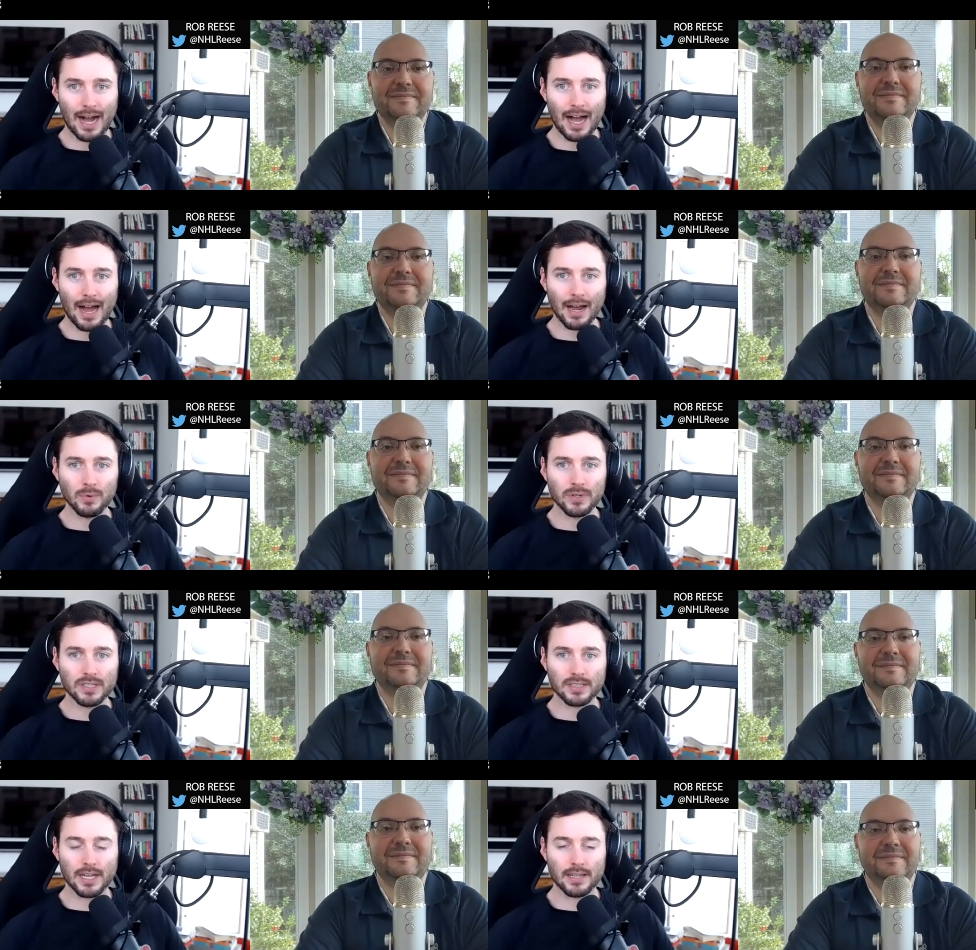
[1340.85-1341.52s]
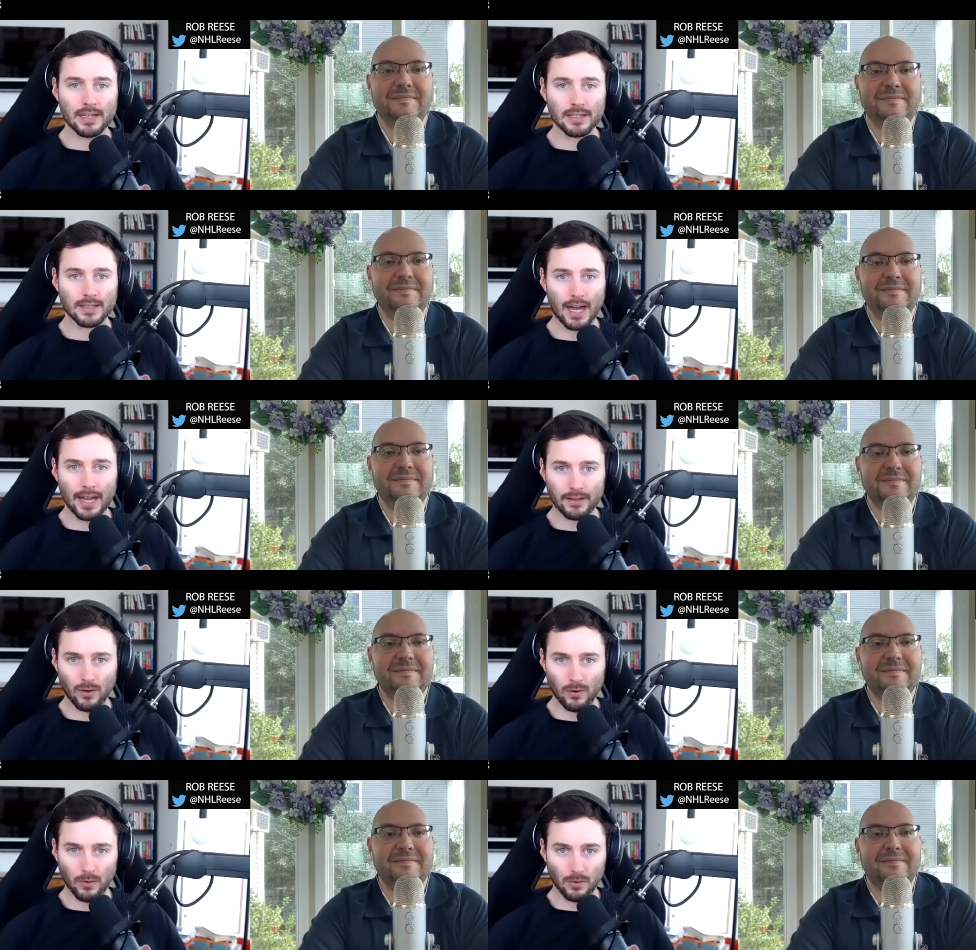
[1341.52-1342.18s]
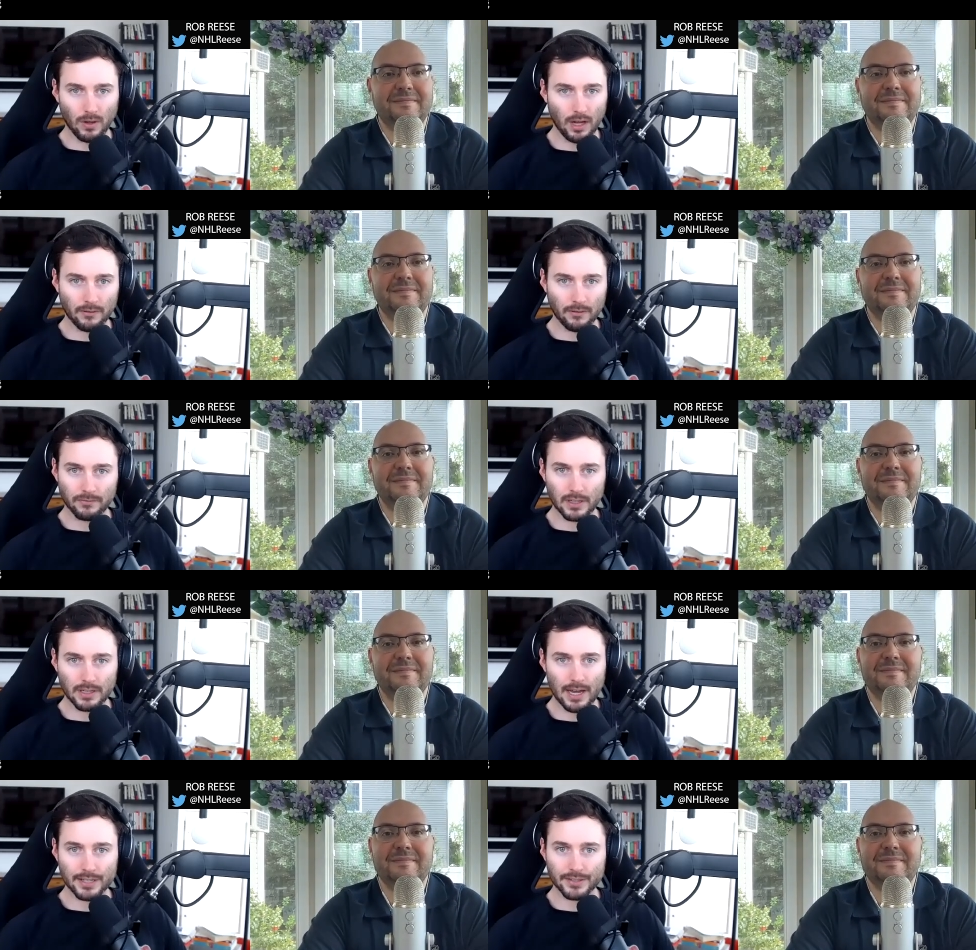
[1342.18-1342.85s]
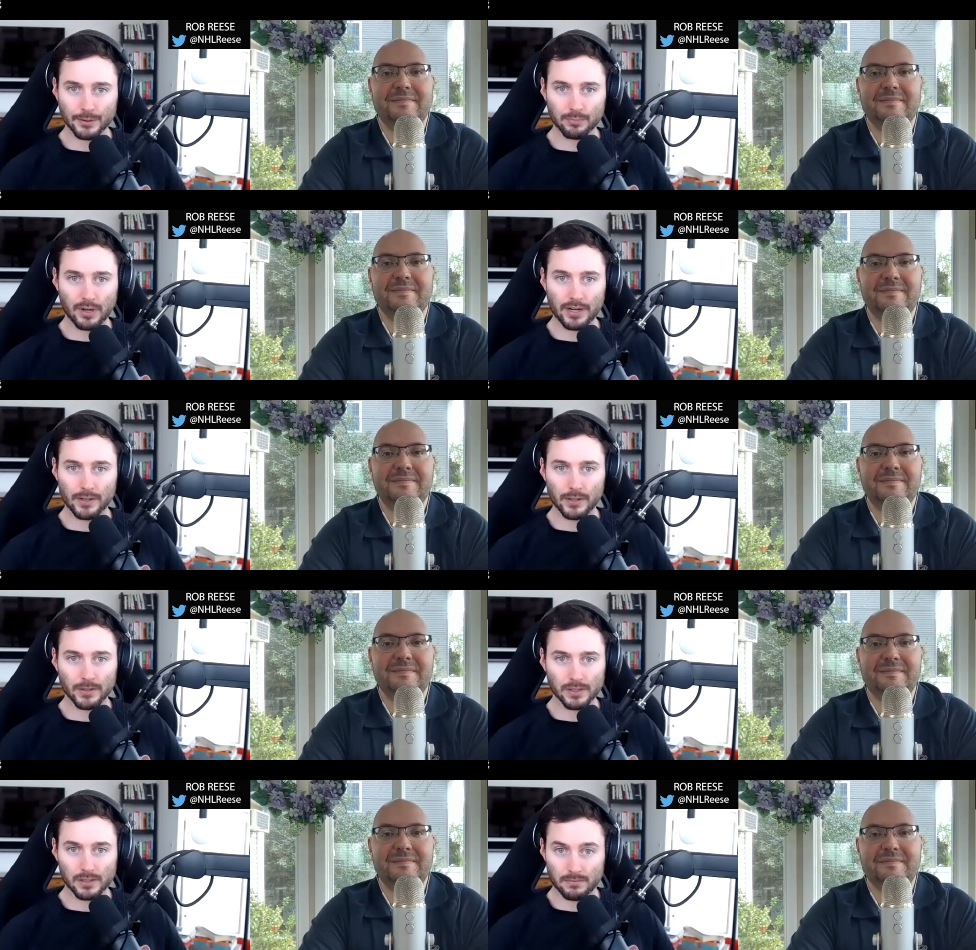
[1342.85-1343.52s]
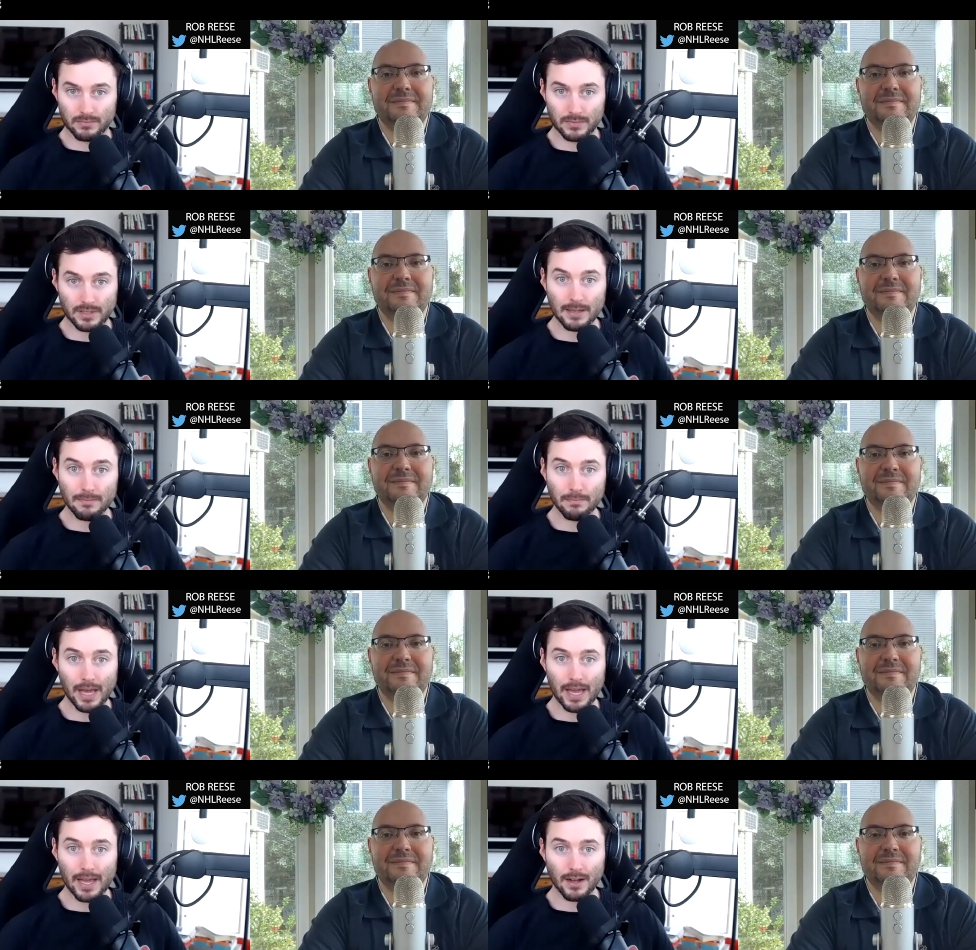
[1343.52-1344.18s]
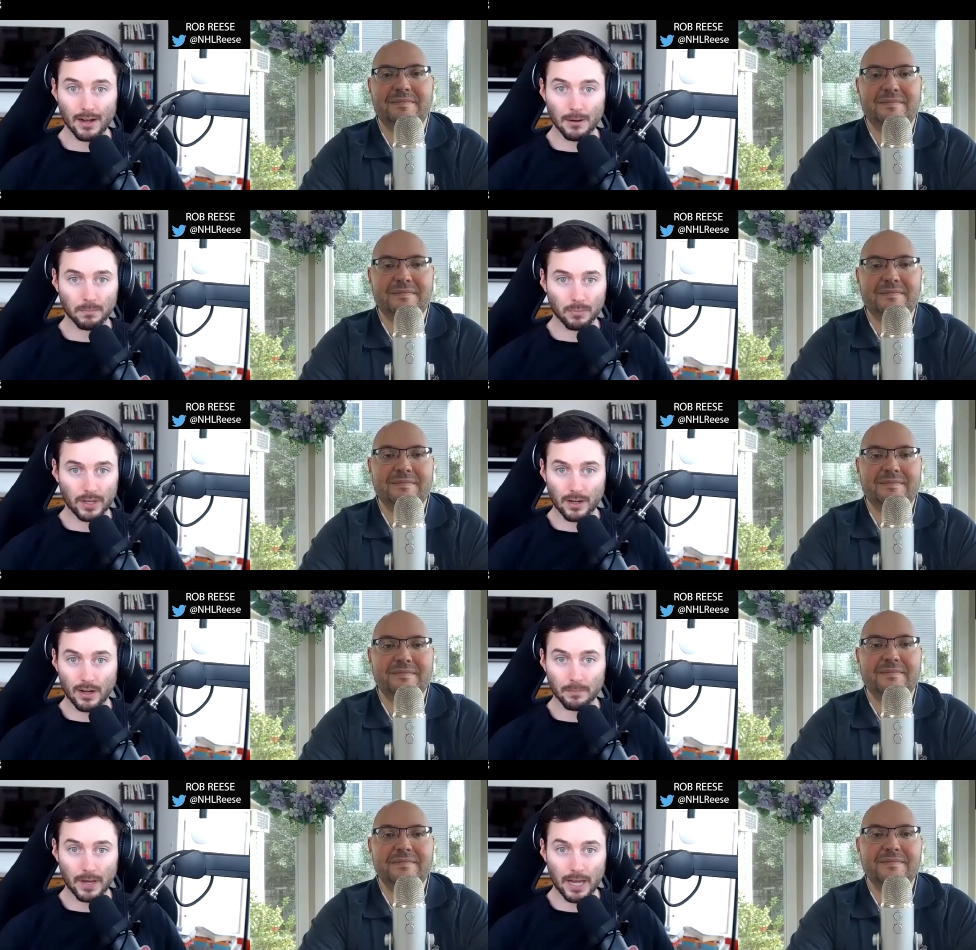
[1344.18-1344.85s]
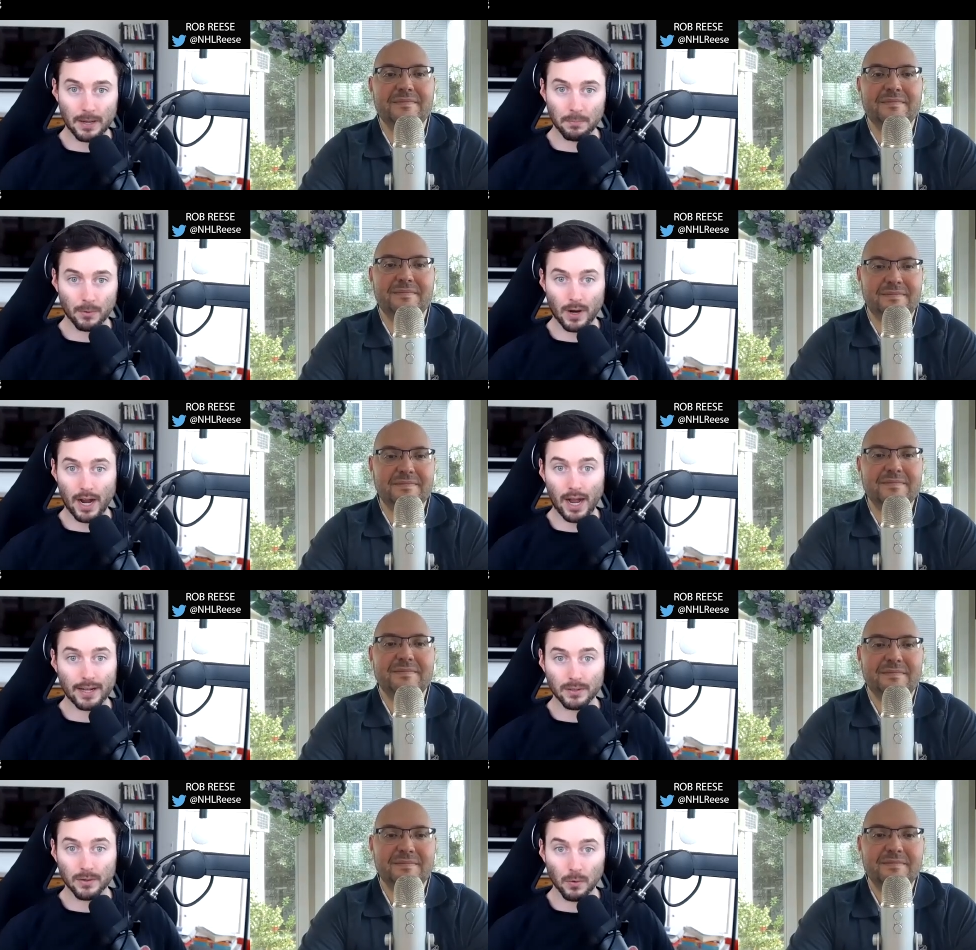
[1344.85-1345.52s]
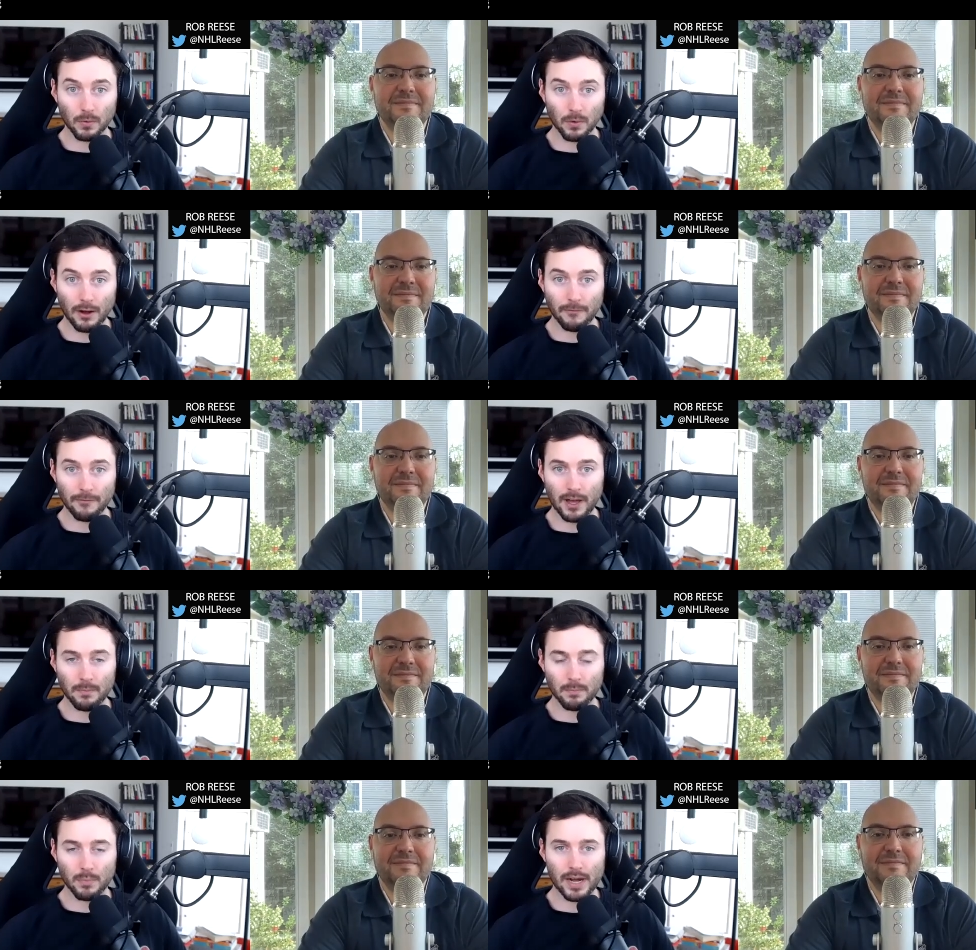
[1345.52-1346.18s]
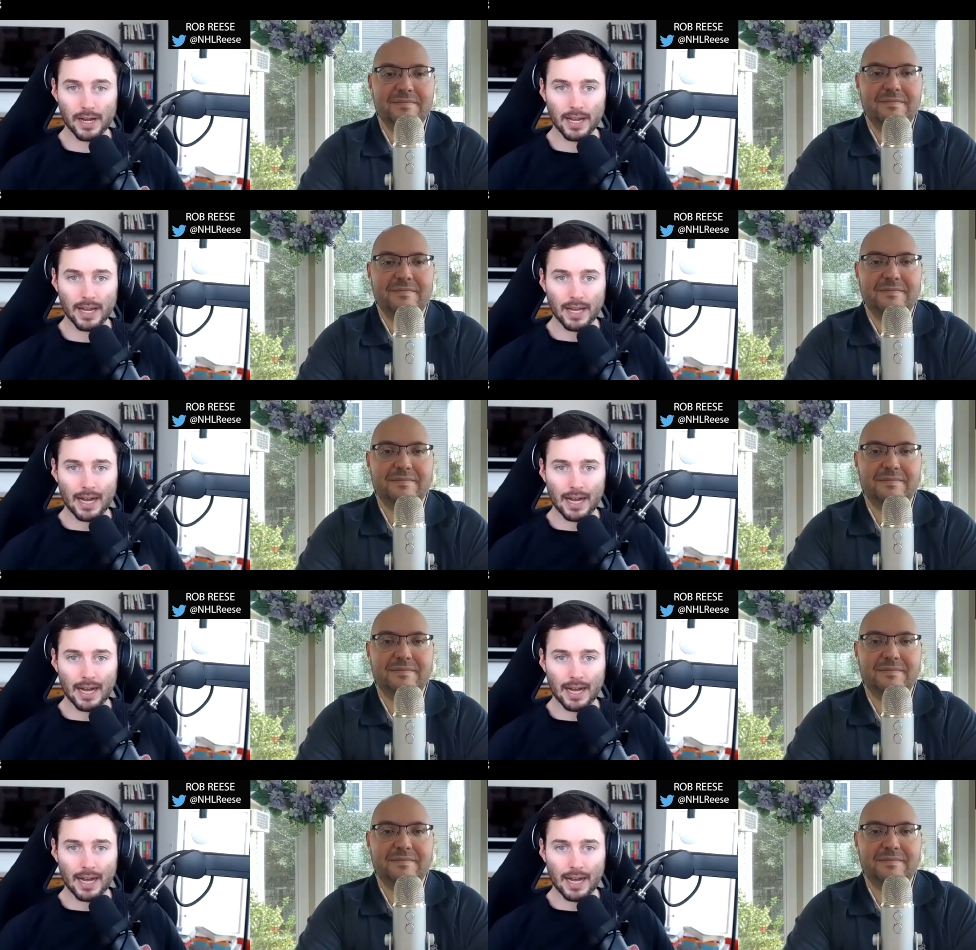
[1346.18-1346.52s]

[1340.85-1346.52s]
Speaker 1: I would say this I don't love the Nashville Predators team makeup, like on paper. I don't love them, but